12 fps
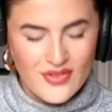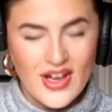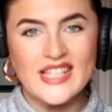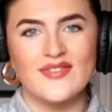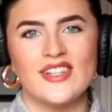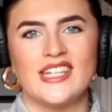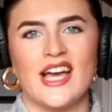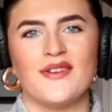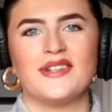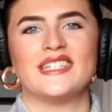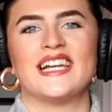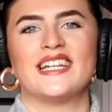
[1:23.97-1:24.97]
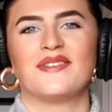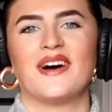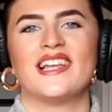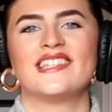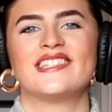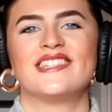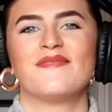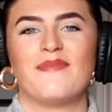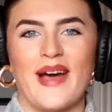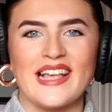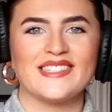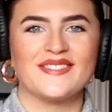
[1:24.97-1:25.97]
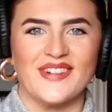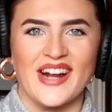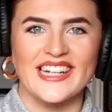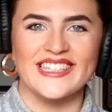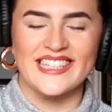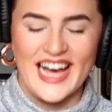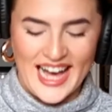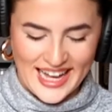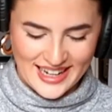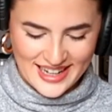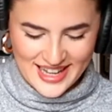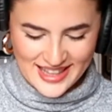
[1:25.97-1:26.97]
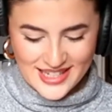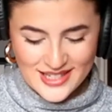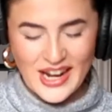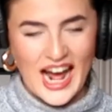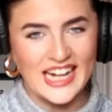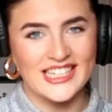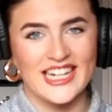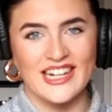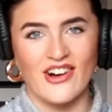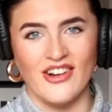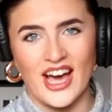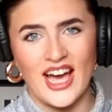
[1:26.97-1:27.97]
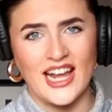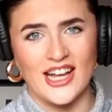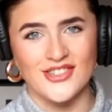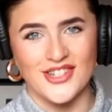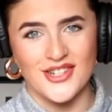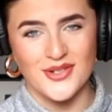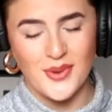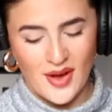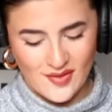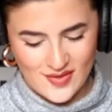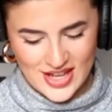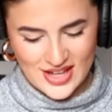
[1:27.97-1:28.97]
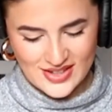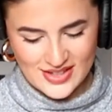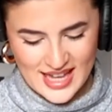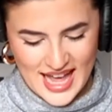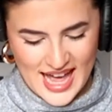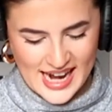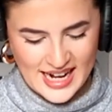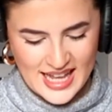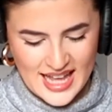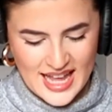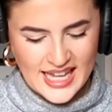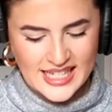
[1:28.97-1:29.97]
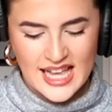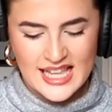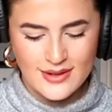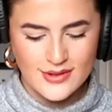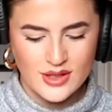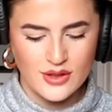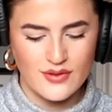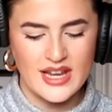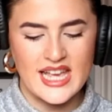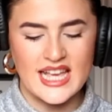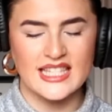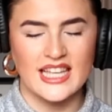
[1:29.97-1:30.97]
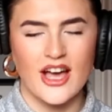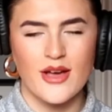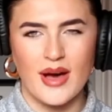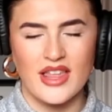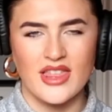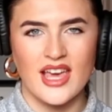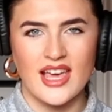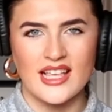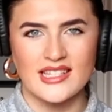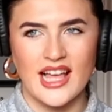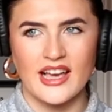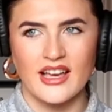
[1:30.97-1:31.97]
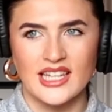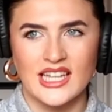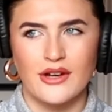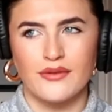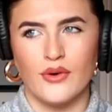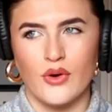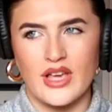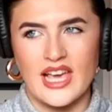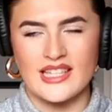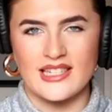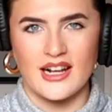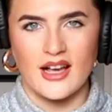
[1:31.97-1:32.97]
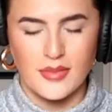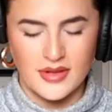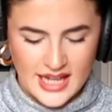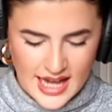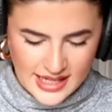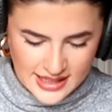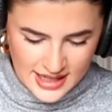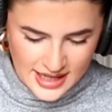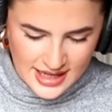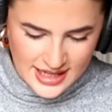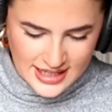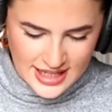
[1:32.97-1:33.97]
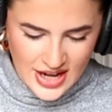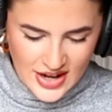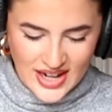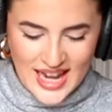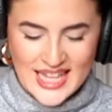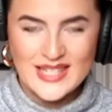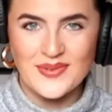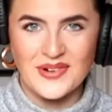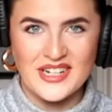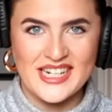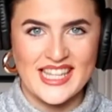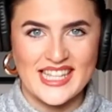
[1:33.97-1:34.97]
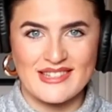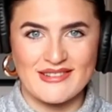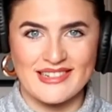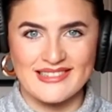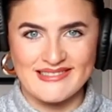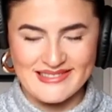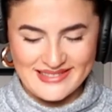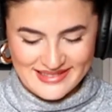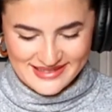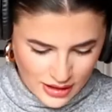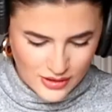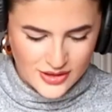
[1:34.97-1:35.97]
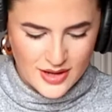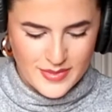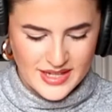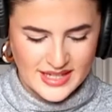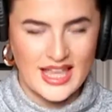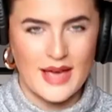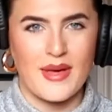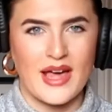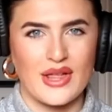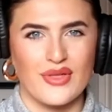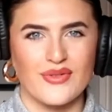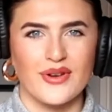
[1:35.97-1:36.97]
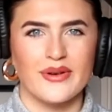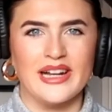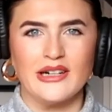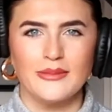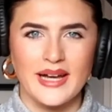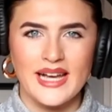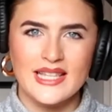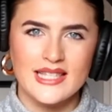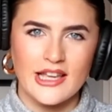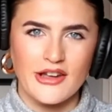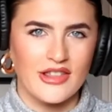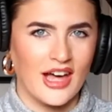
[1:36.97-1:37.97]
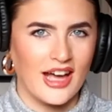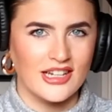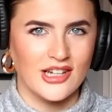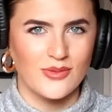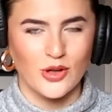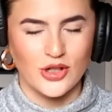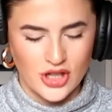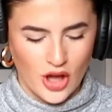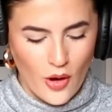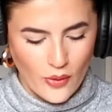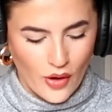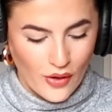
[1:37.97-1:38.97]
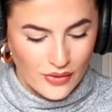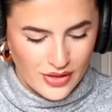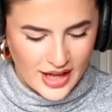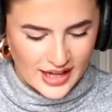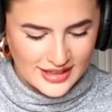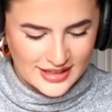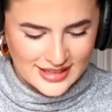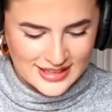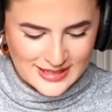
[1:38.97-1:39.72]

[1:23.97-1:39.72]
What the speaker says: the first video we did was the best friend tag. This one actually got 912 views, and it says it was 3 years ago, but I think it's like 4 years in a couple of days. So let's watch this one. I'll also be skipping through a little bit so that I don't watch the whole thing,